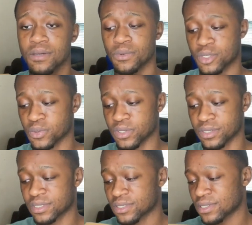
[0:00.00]
which
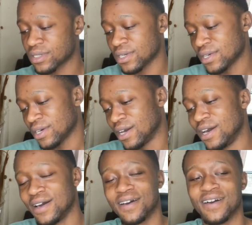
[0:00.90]
was
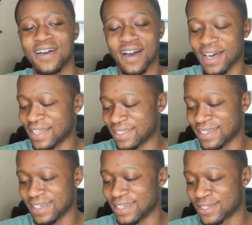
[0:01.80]
on
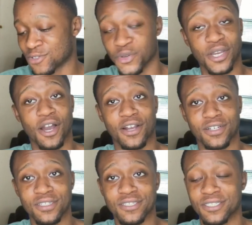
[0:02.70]
the Street
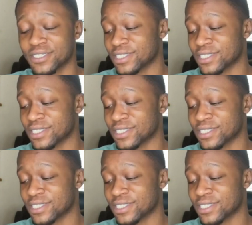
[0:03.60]
Hawkers.